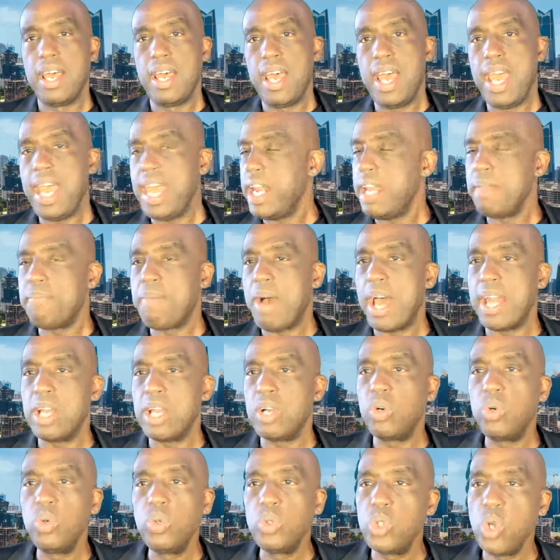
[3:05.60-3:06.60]
Anybody
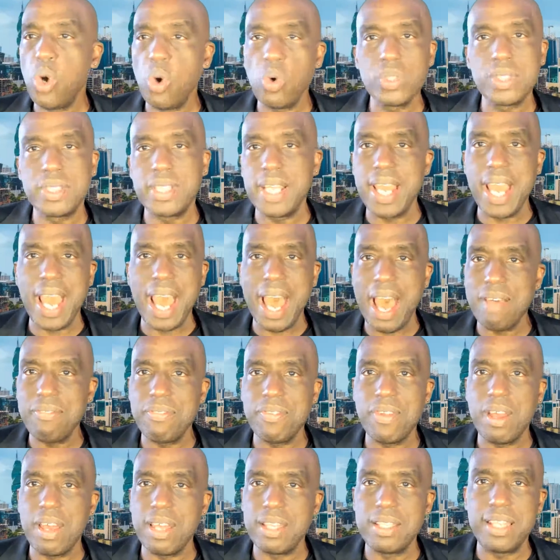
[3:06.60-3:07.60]
who knows they have
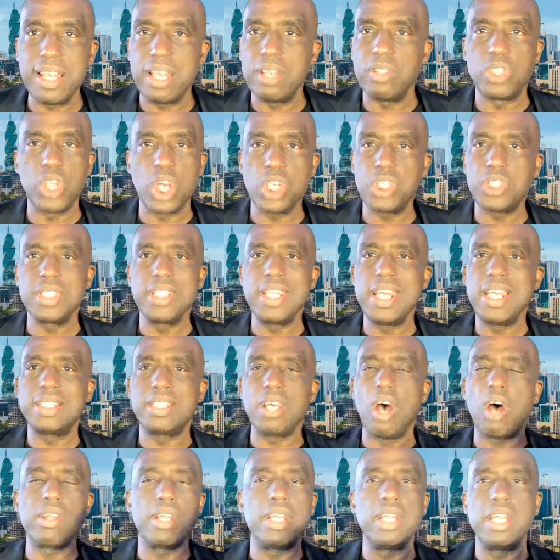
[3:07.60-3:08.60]
just needs
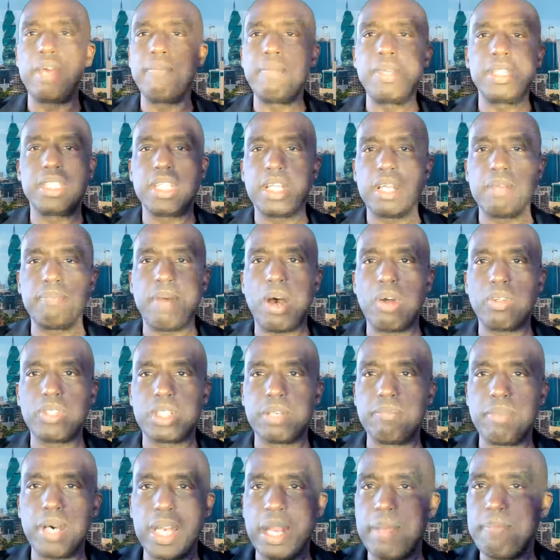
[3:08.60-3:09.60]
unlimited amount
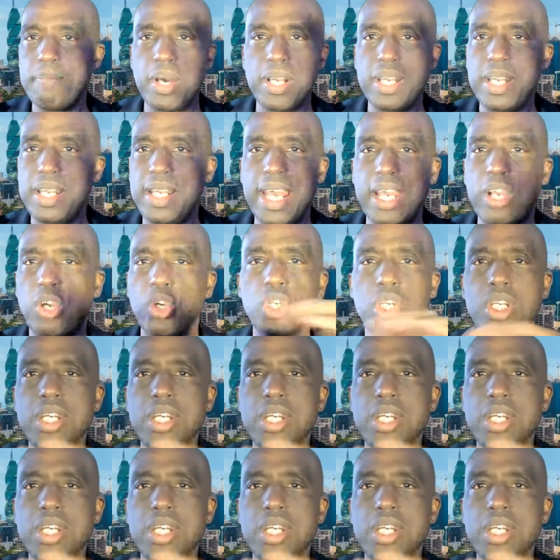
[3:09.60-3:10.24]
of money, money they could